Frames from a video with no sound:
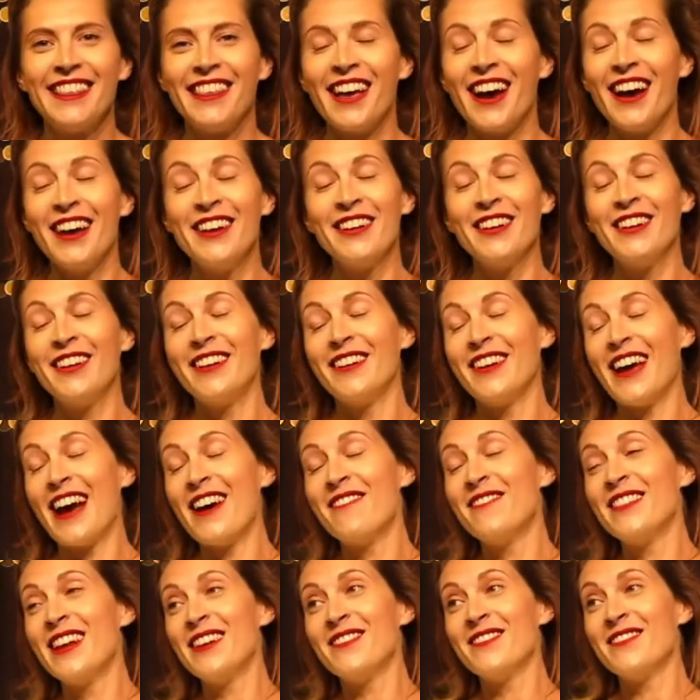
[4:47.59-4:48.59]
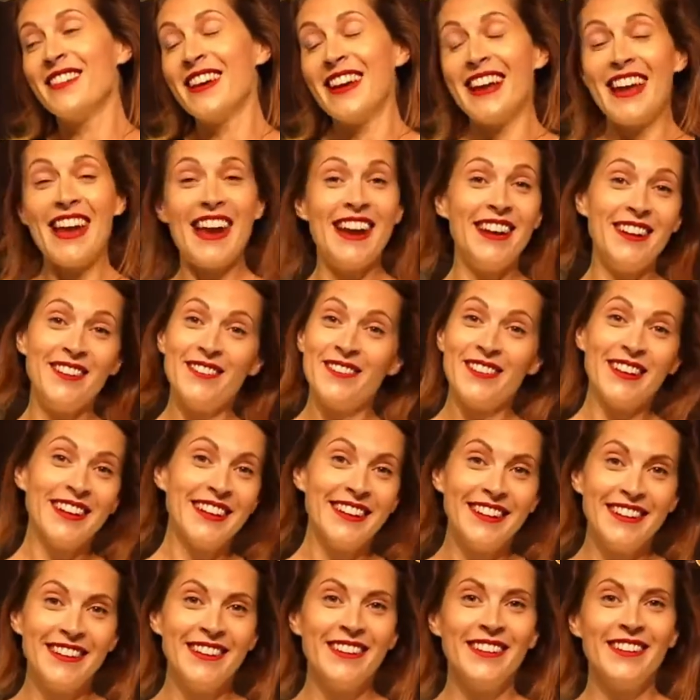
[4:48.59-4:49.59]
I have never met
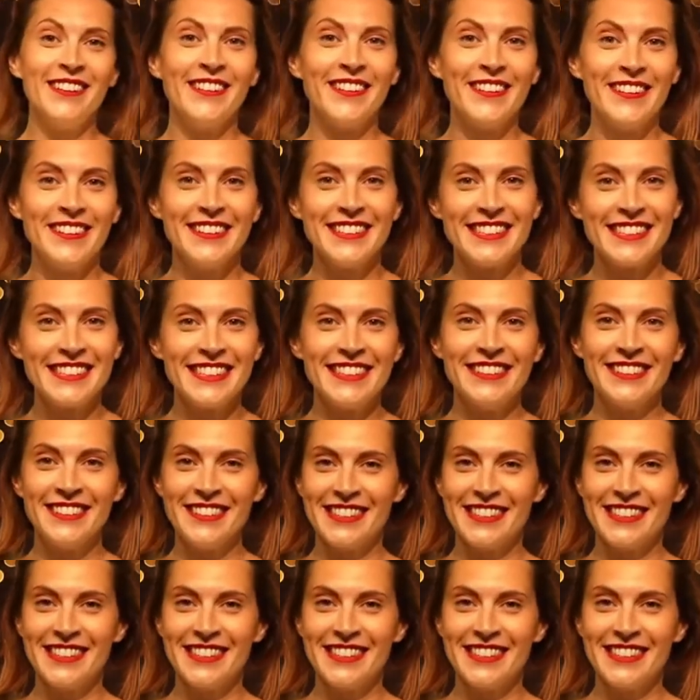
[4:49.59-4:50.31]
anyone who honestly